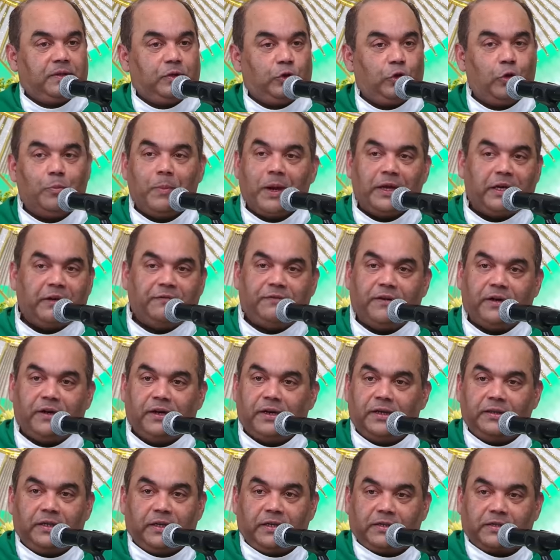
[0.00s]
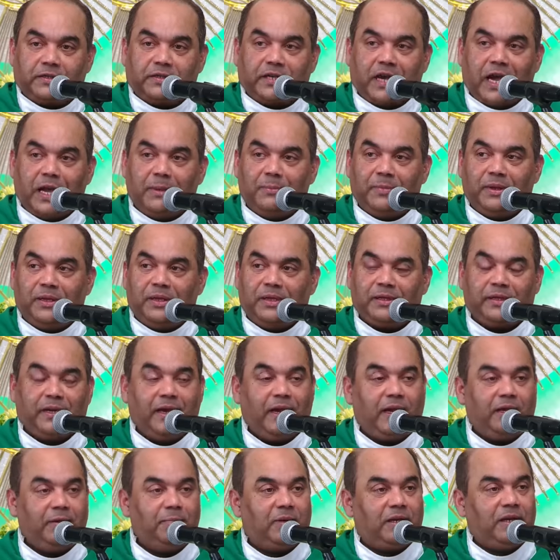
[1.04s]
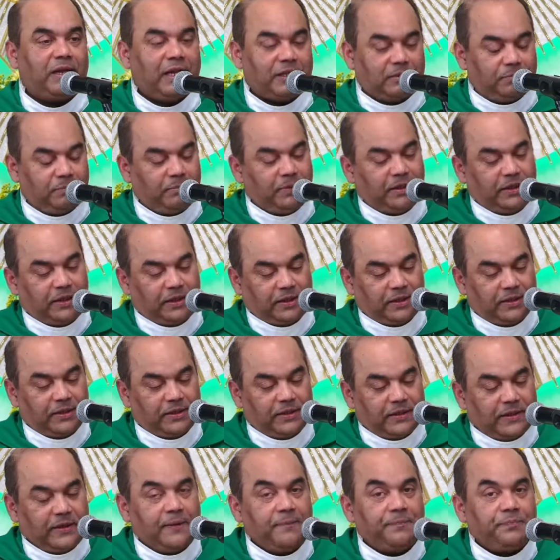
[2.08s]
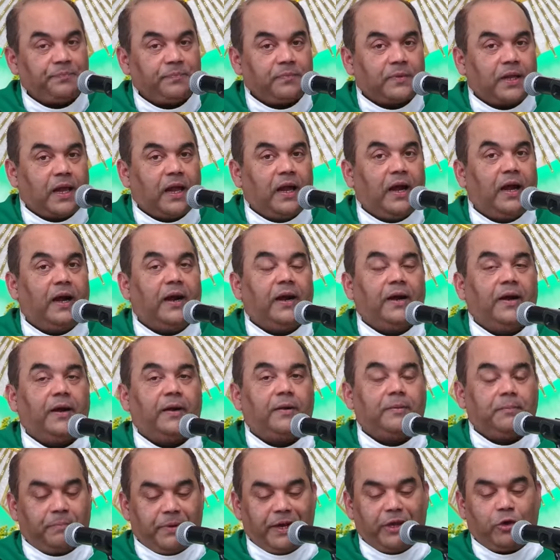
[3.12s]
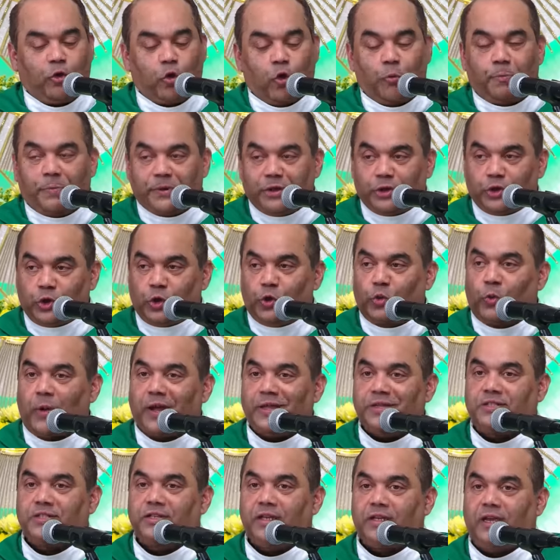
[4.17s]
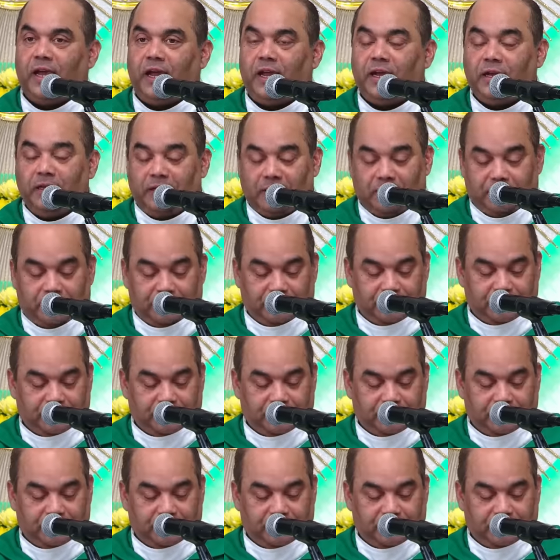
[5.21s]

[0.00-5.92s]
You might have heard it time and again, but let me break open to you once again.